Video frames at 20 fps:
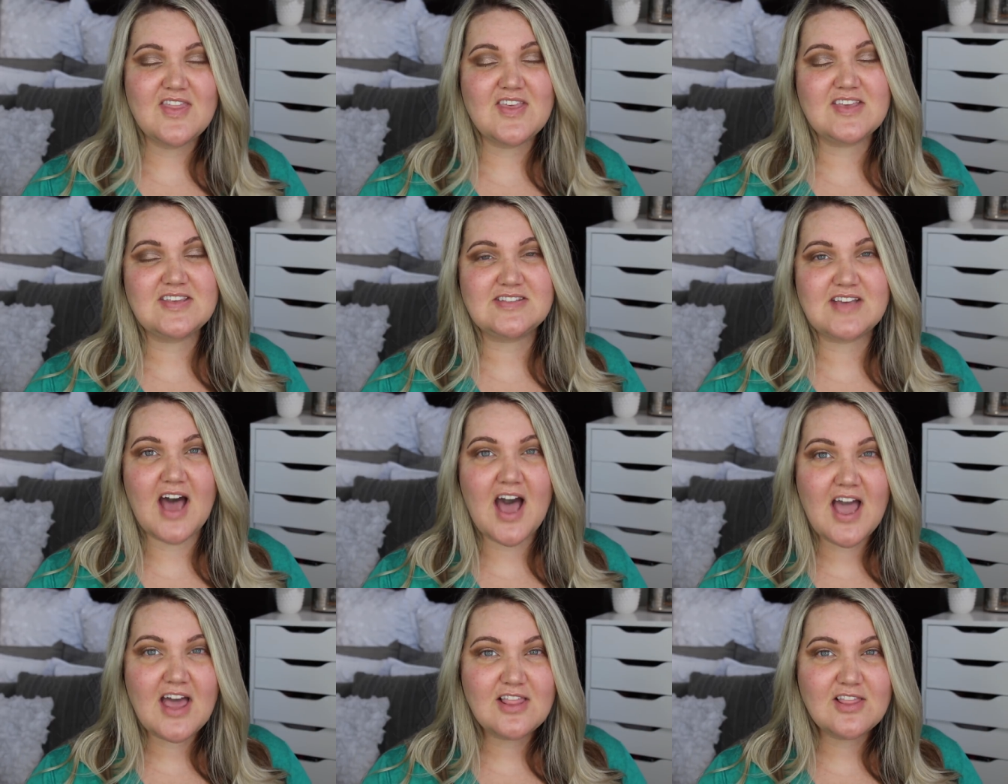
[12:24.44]

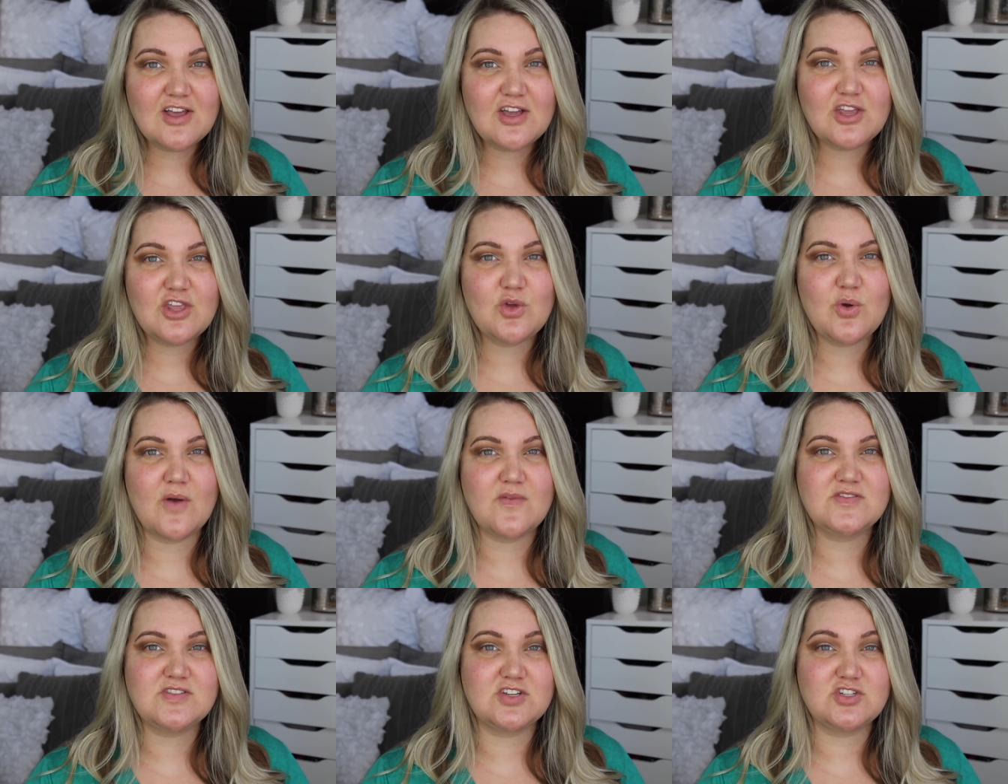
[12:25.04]
this eye look
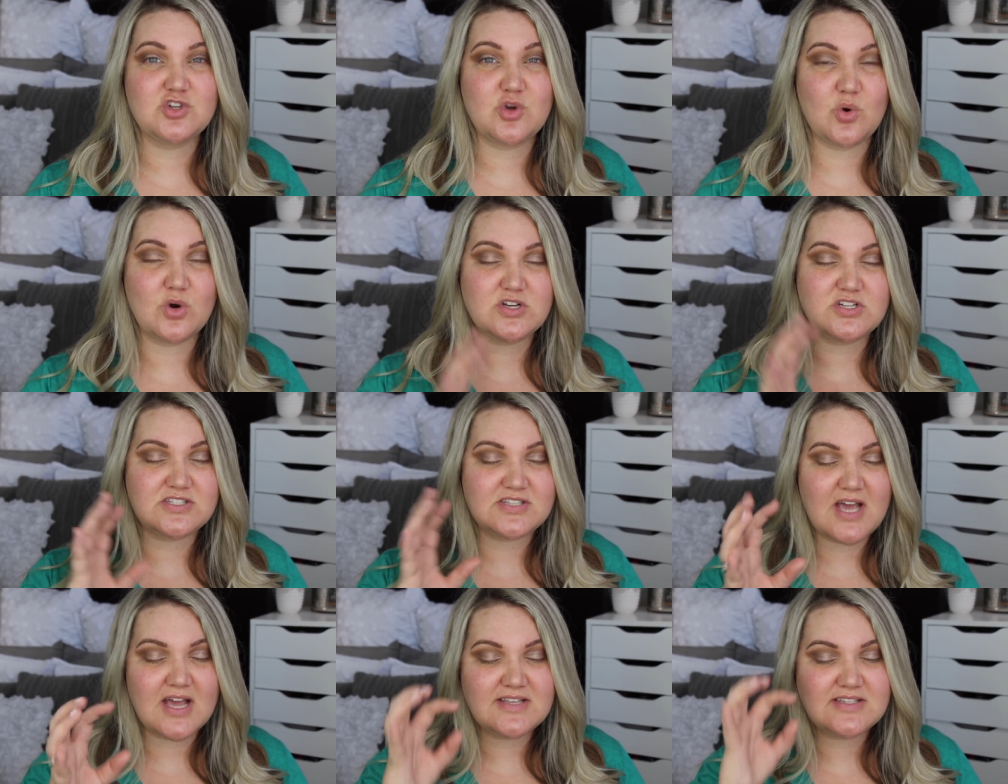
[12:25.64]
you have such
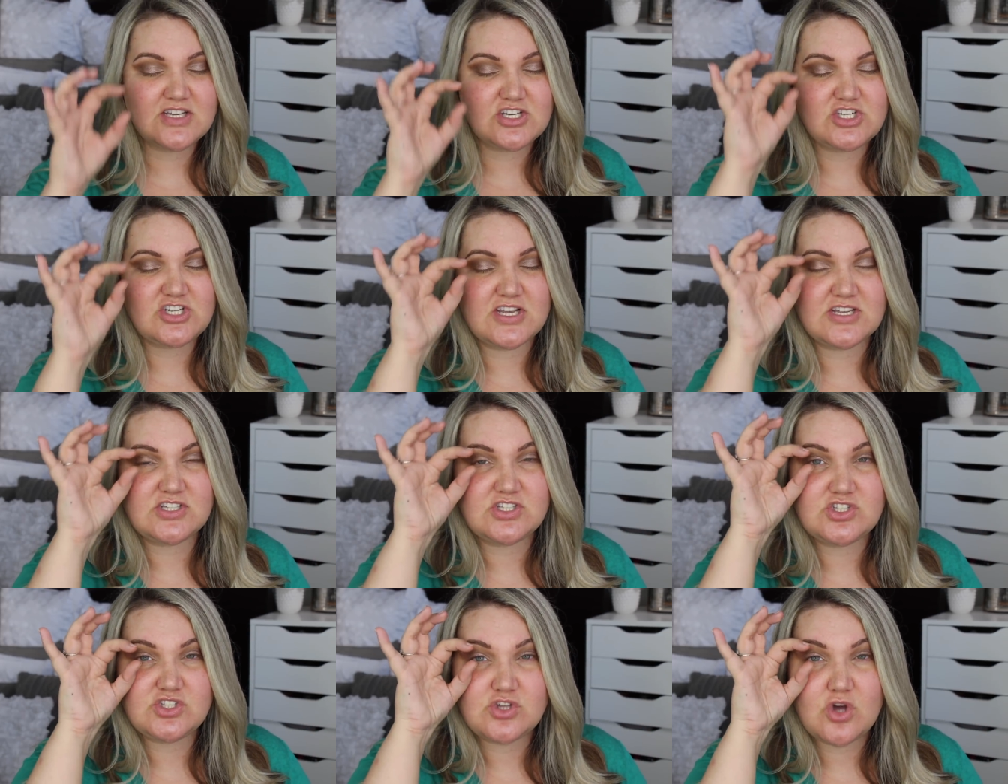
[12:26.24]
gorgeous eyes because she
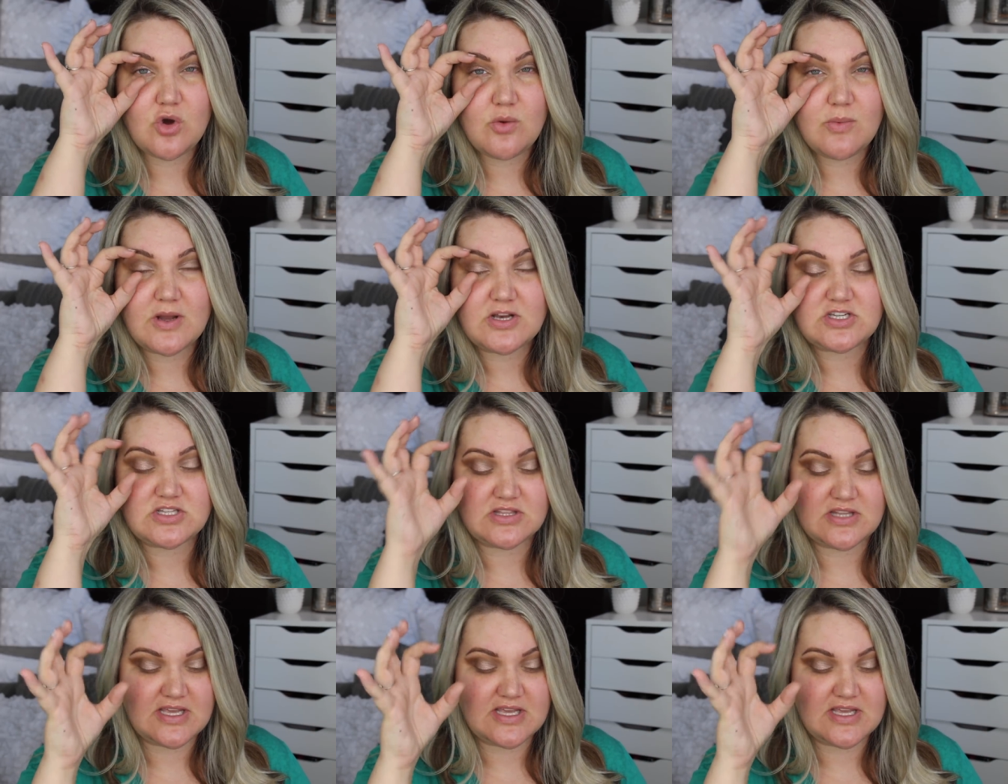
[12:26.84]
has so much